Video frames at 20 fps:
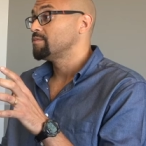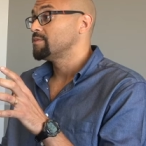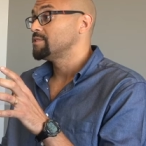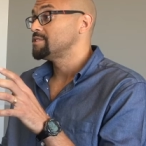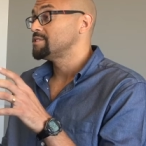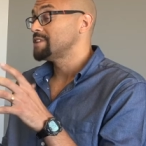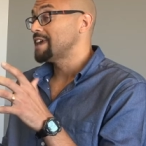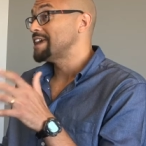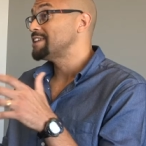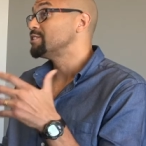
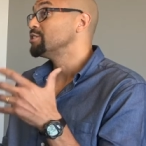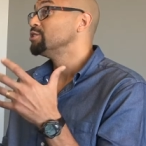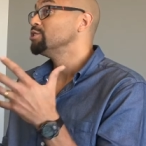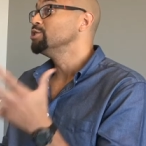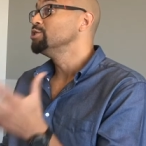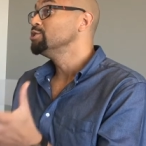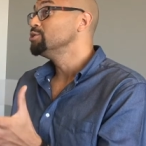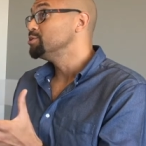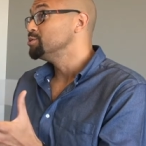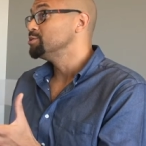stand to
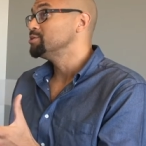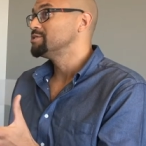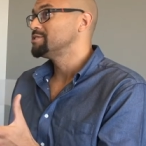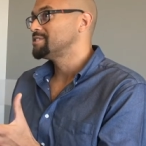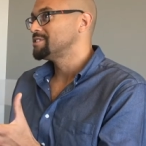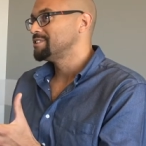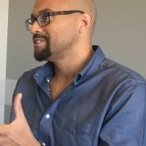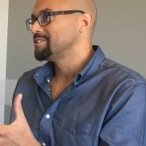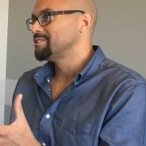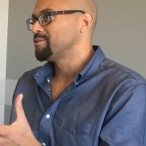
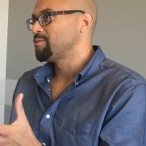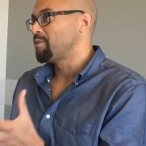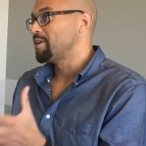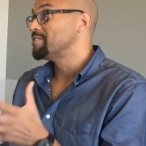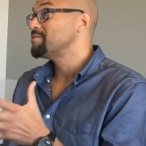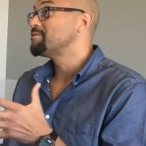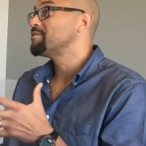lose when